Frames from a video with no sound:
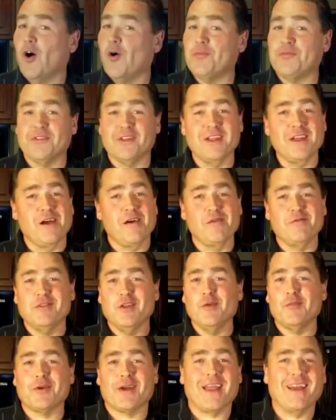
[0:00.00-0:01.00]
Hopefully
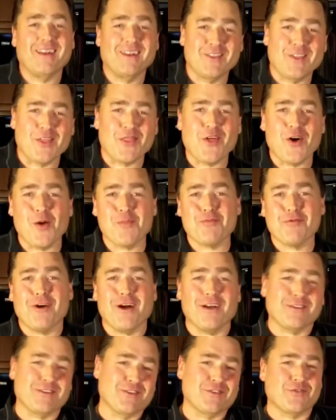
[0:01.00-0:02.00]
I've lubricated the thought
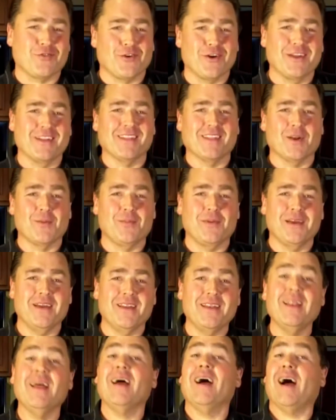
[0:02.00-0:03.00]
process for you a little
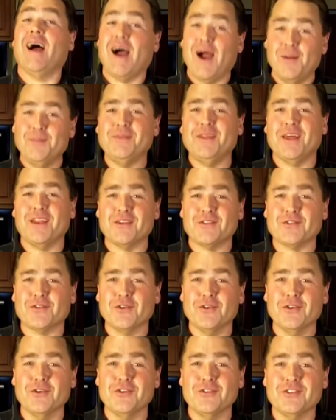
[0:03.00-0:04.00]
bit. I'm Dennis
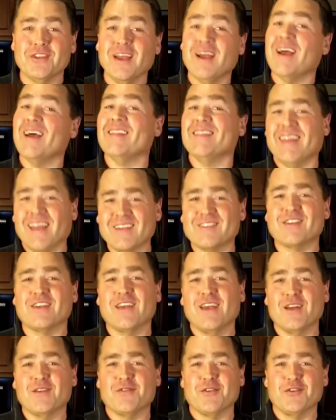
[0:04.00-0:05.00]
Cruz, and thanks
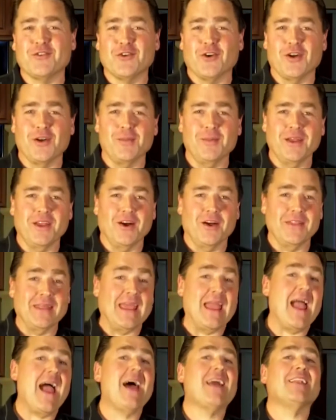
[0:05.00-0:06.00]
again for joining me
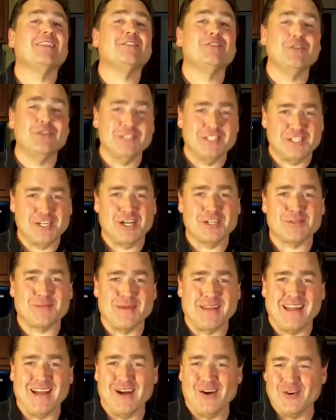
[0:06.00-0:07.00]
on the Attitude
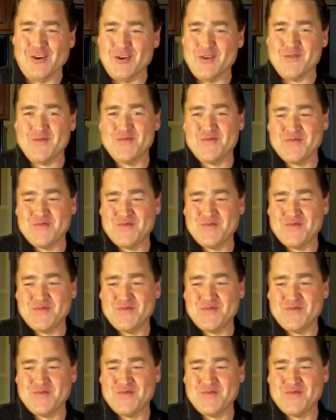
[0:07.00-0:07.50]
Adjustment Hour.